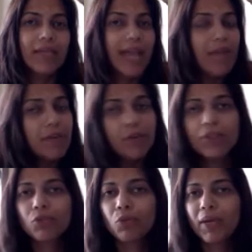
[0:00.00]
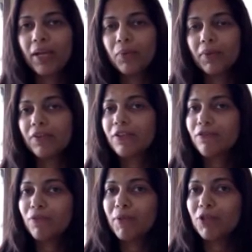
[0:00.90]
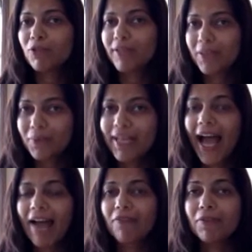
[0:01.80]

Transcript: every which way with this information that we have.